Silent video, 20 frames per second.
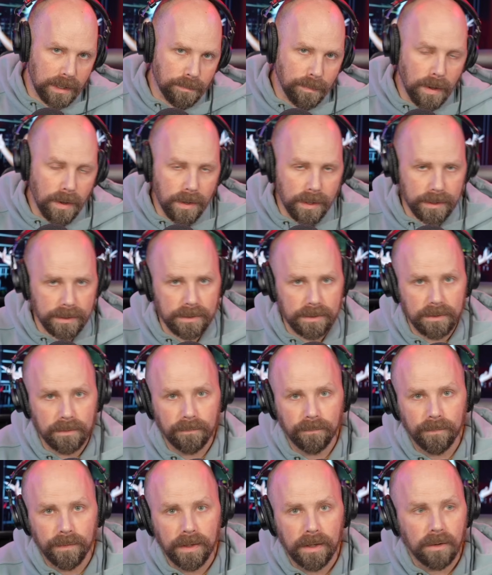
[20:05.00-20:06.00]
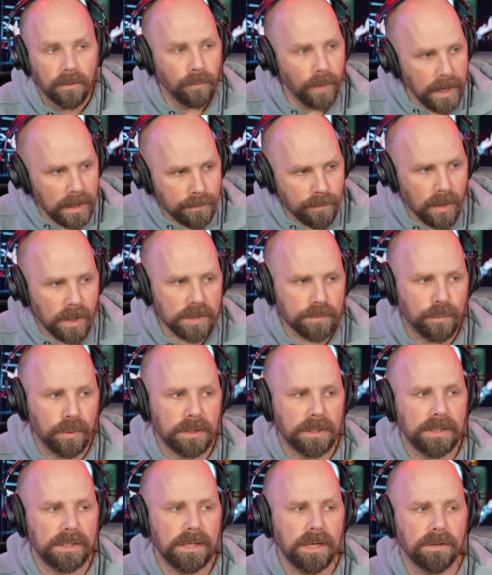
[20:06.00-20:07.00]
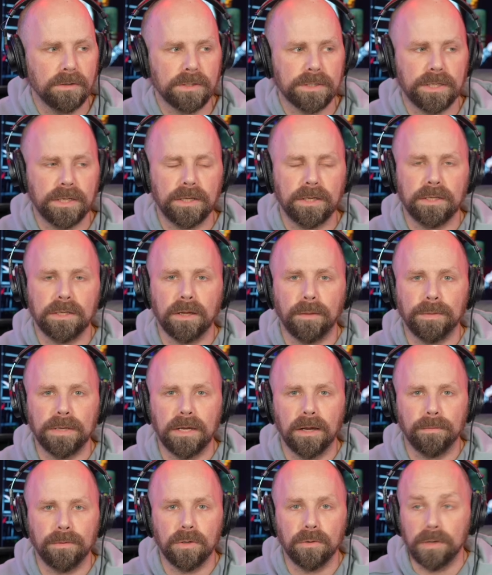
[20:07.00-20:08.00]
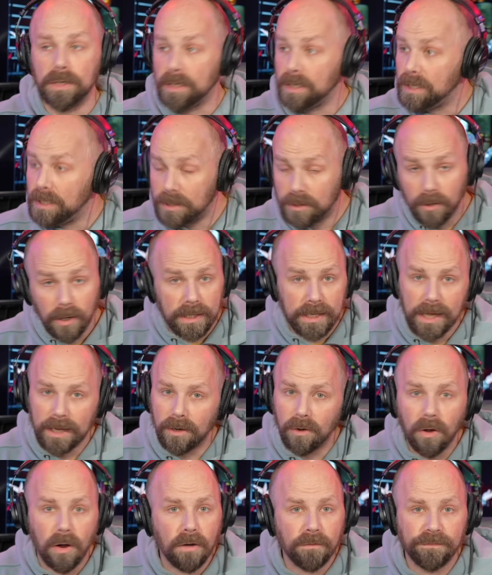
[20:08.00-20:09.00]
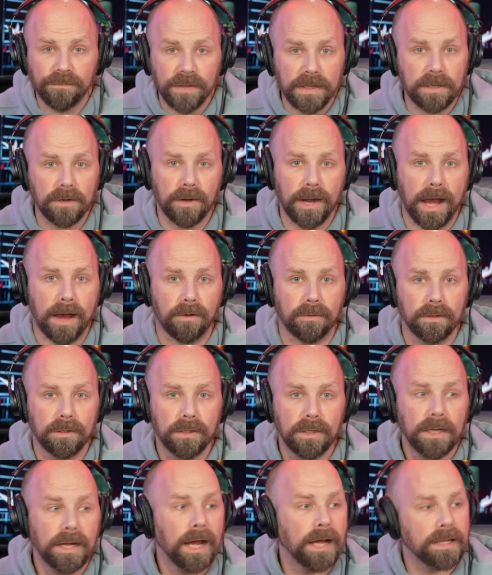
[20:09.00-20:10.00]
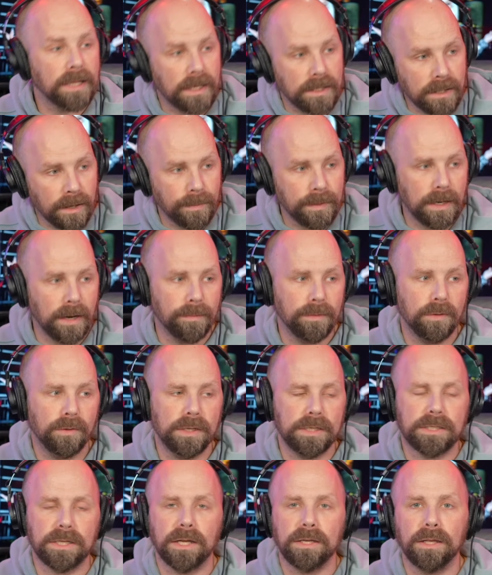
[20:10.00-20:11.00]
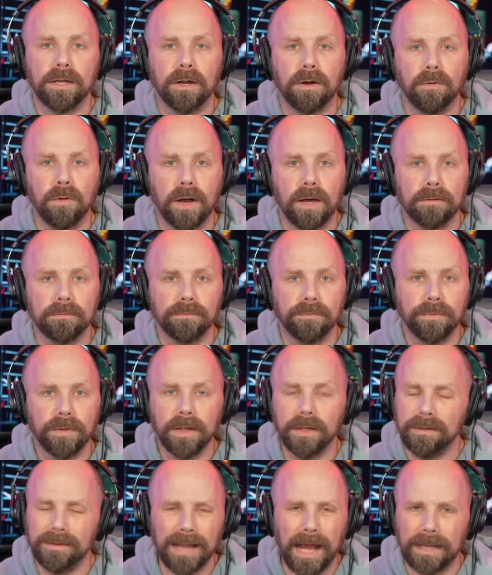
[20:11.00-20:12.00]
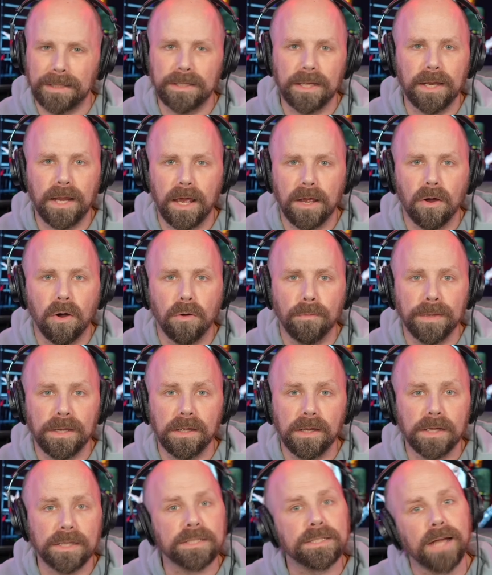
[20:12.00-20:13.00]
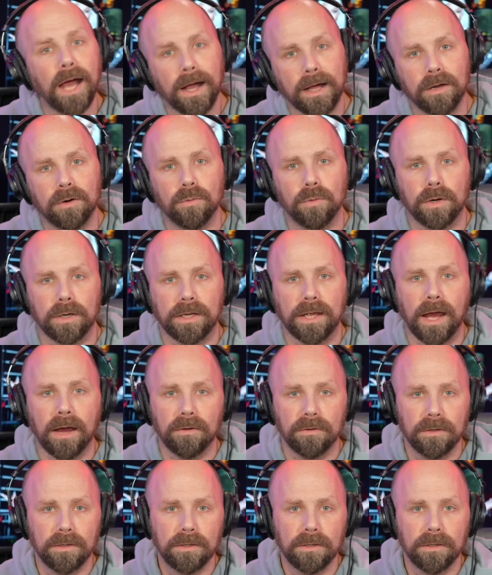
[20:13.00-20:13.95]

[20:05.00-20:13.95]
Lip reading: Moss put the years in WWE. He thought he had it all figured out. And then WWE said, you know what? Not today, homie. It's not going to work out.